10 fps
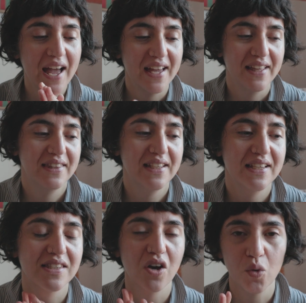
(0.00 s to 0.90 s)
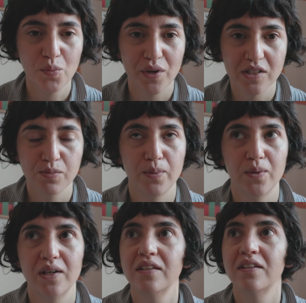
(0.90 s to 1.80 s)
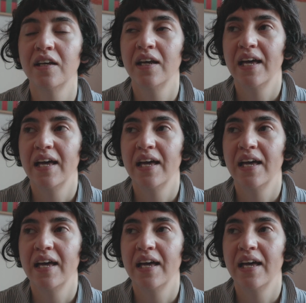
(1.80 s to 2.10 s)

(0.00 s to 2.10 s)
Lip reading: and it's OperaSport,